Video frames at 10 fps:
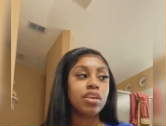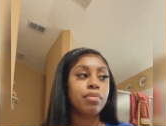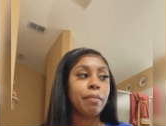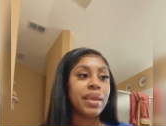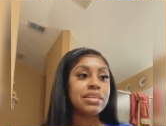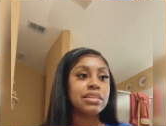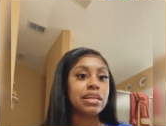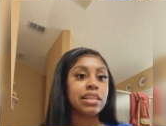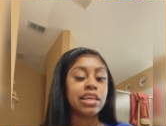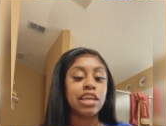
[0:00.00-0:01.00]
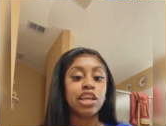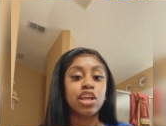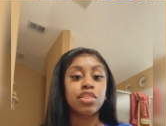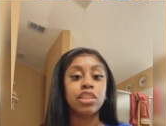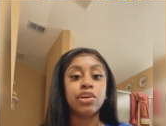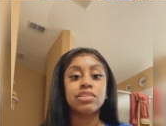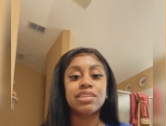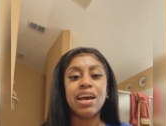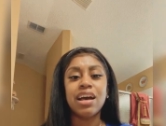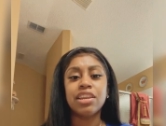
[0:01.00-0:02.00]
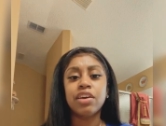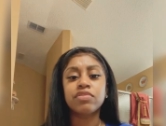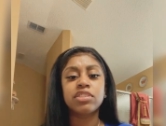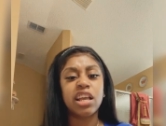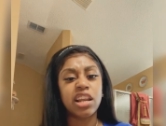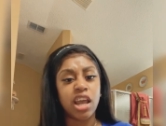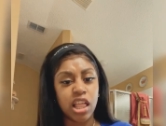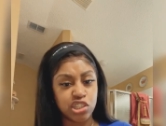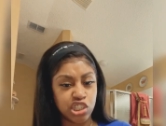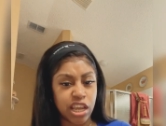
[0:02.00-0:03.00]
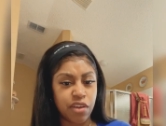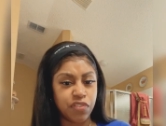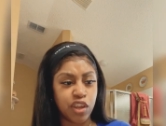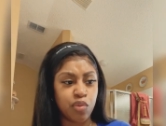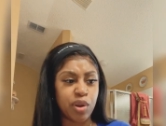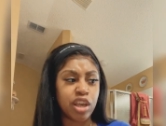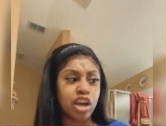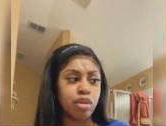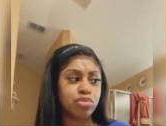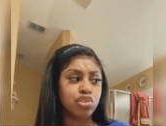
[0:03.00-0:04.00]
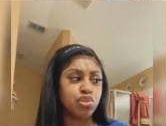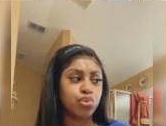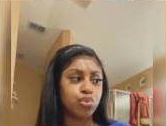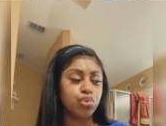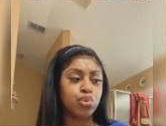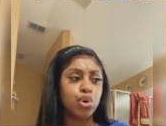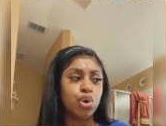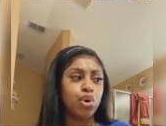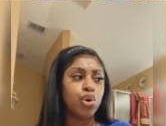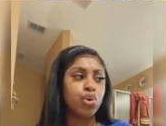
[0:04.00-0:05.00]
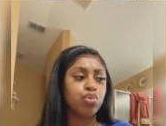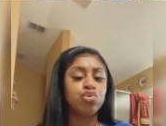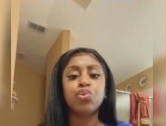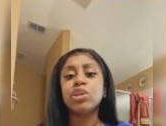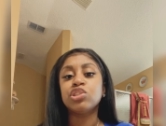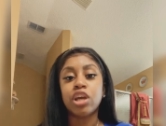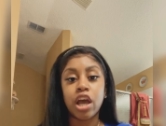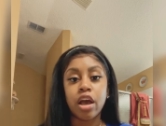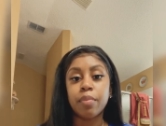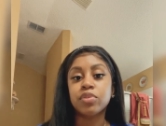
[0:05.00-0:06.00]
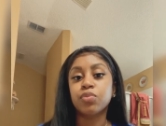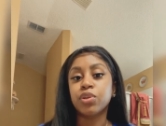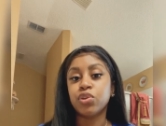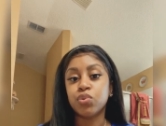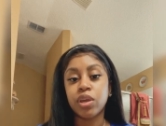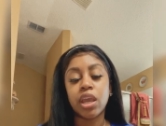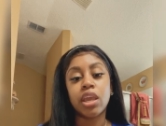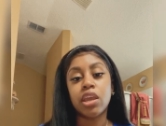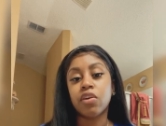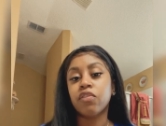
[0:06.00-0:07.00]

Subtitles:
Basically, there's not enough technology out there when it comes to doing jobs when you can't hear.